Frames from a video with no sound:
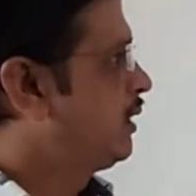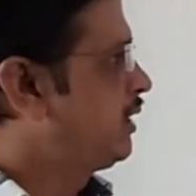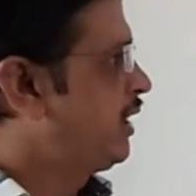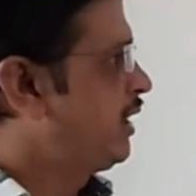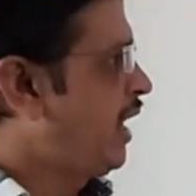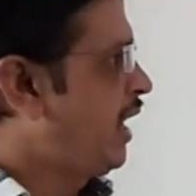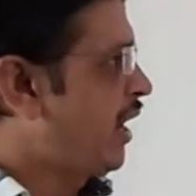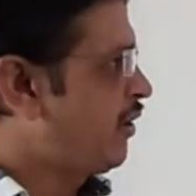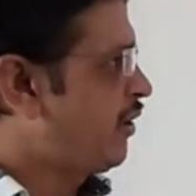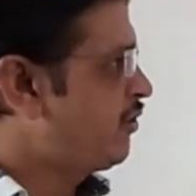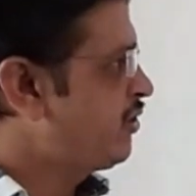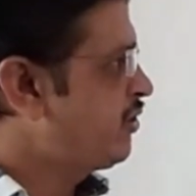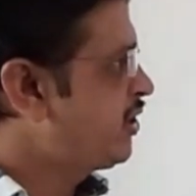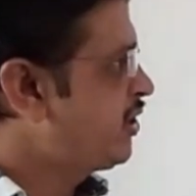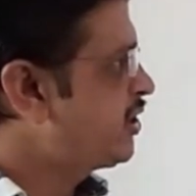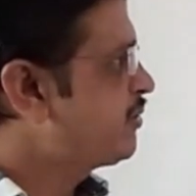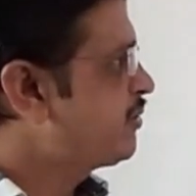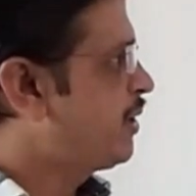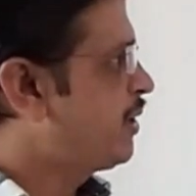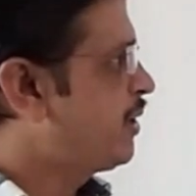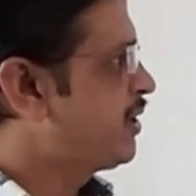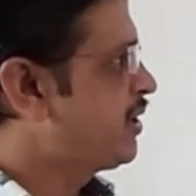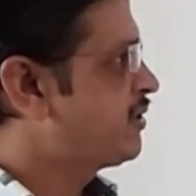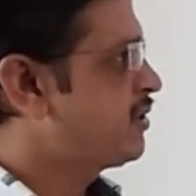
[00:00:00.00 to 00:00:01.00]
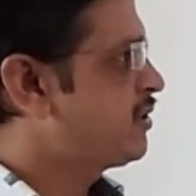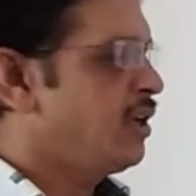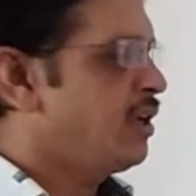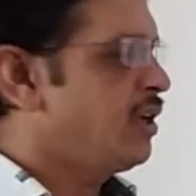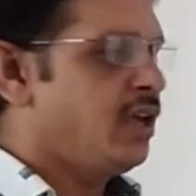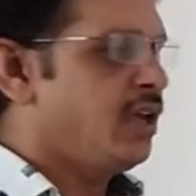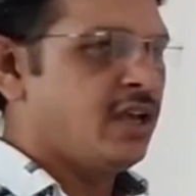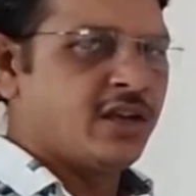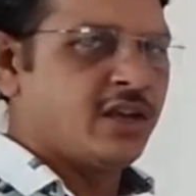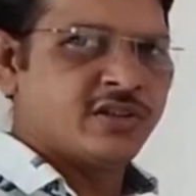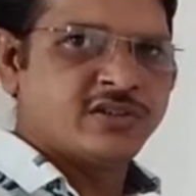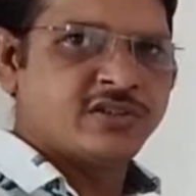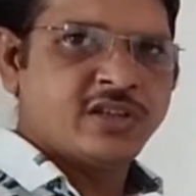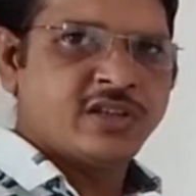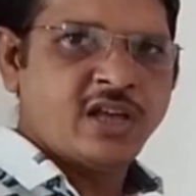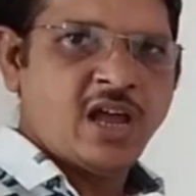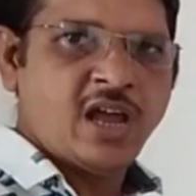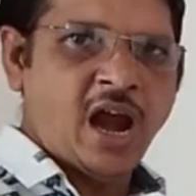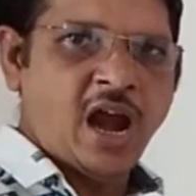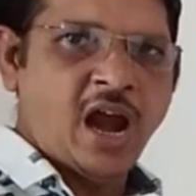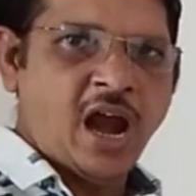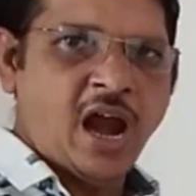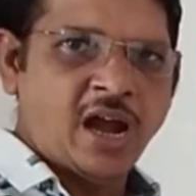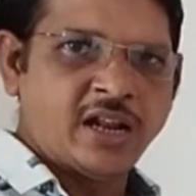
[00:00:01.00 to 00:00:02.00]
The nitrogenous base is
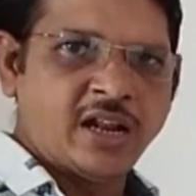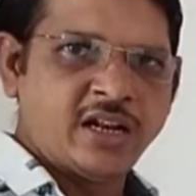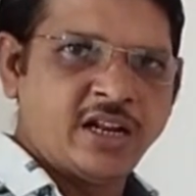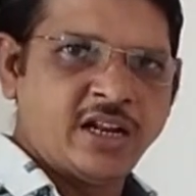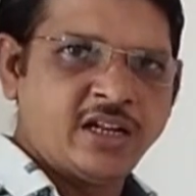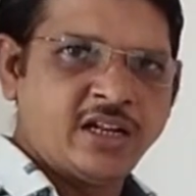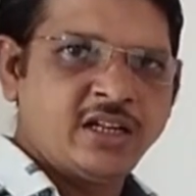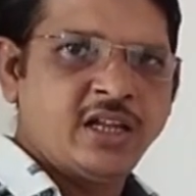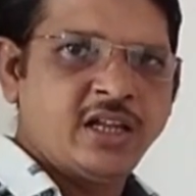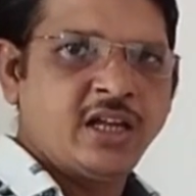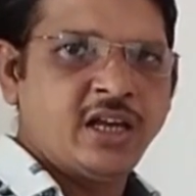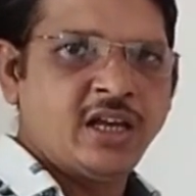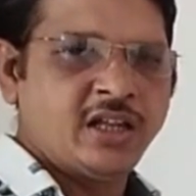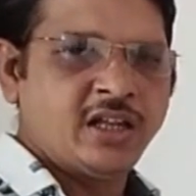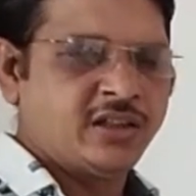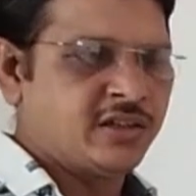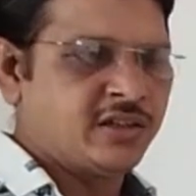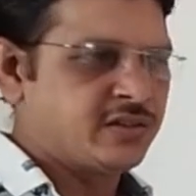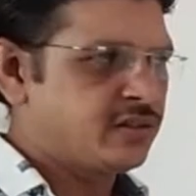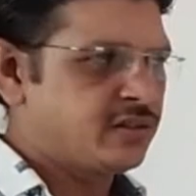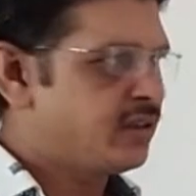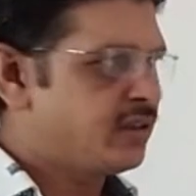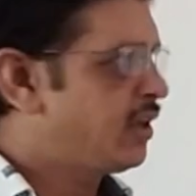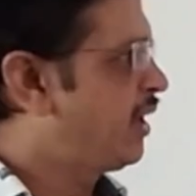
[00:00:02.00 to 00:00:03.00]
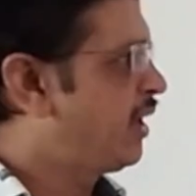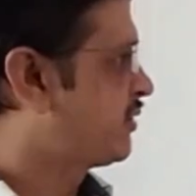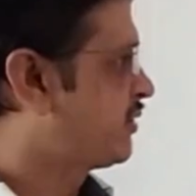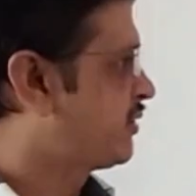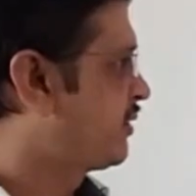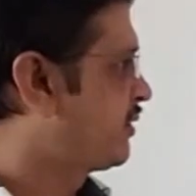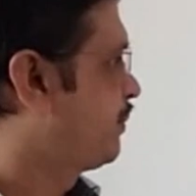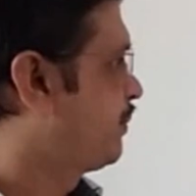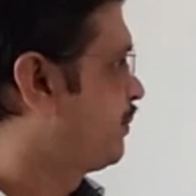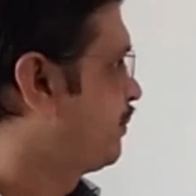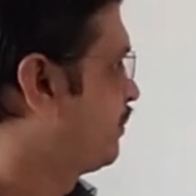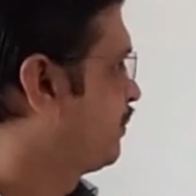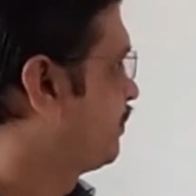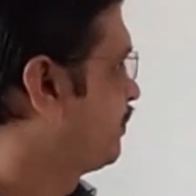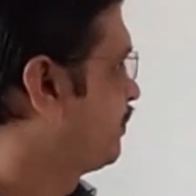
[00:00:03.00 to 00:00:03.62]
adenine in this case.